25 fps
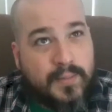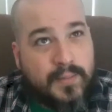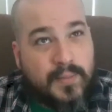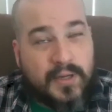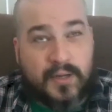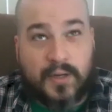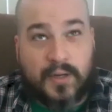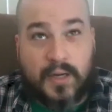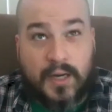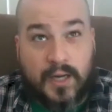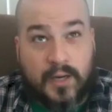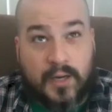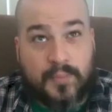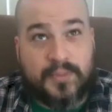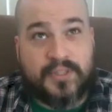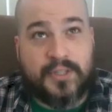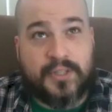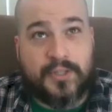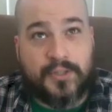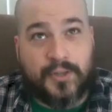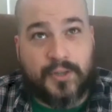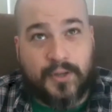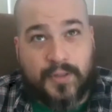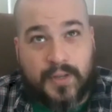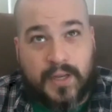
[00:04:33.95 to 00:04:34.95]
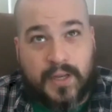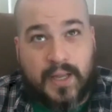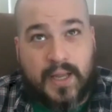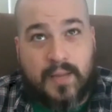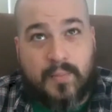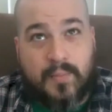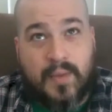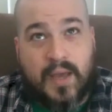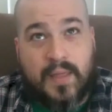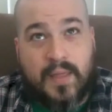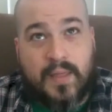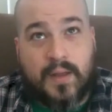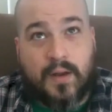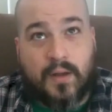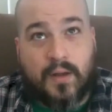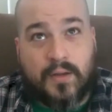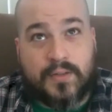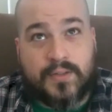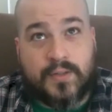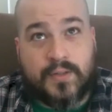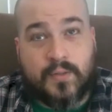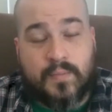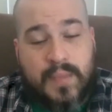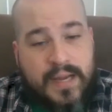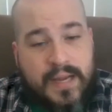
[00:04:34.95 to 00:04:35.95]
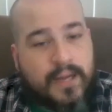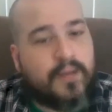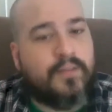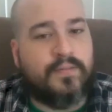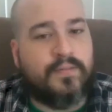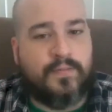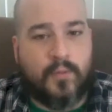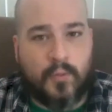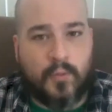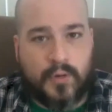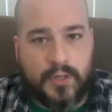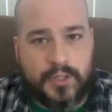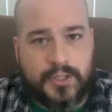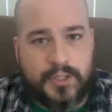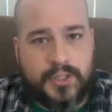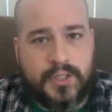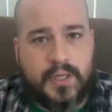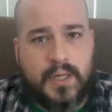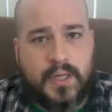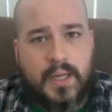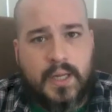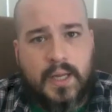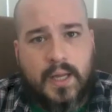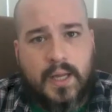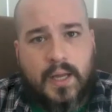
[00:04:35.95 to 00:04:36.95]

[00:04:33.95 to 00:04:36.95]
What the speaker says: I'm not 100% sure on the name, and then also Maker Forge.